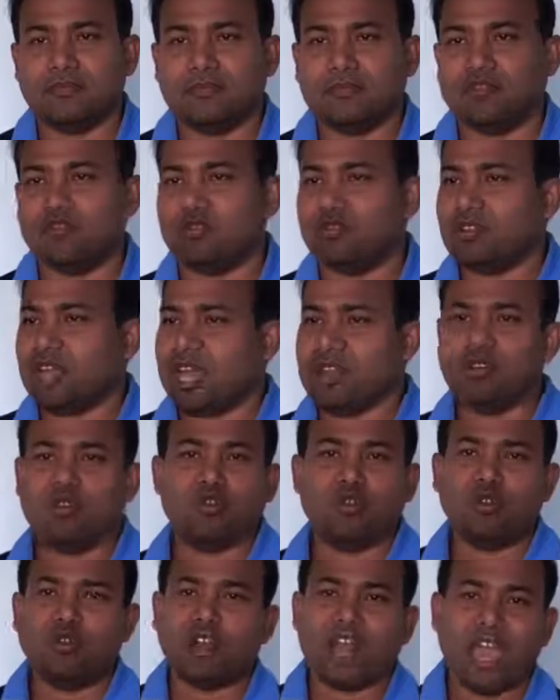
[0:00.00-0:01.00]
So I
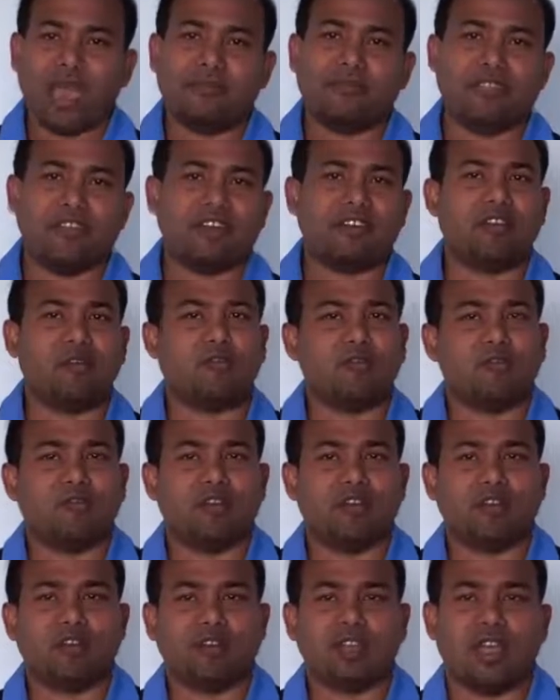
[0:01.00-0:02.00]
don't have that
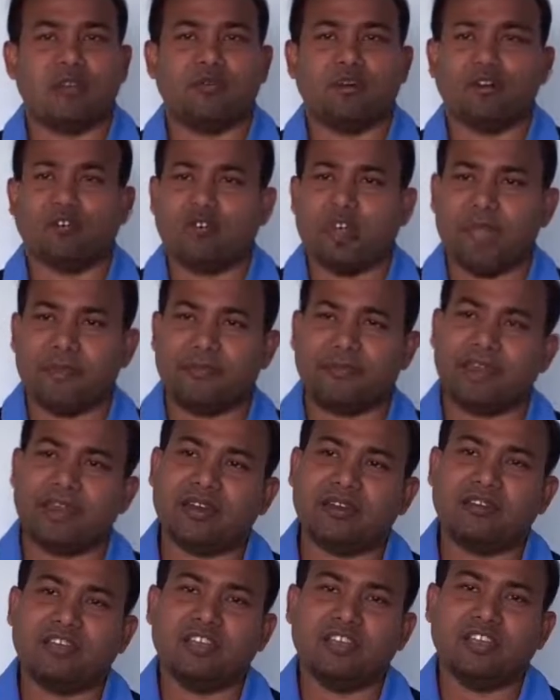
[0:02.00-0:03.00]
computer. I want to have
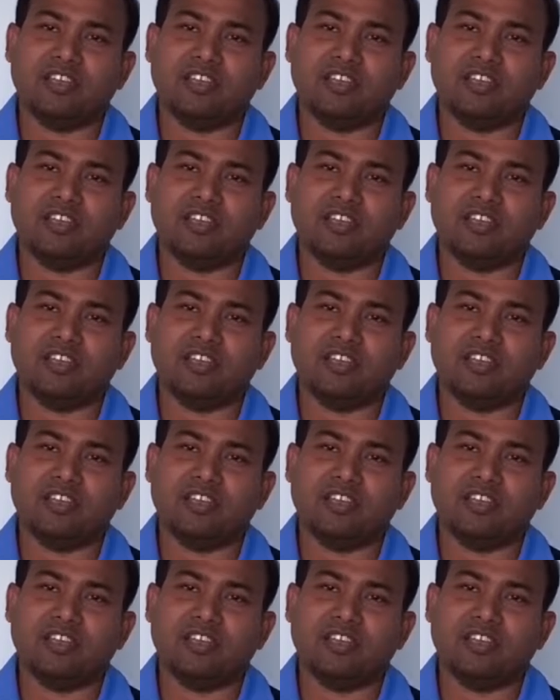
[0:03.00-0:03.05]
that.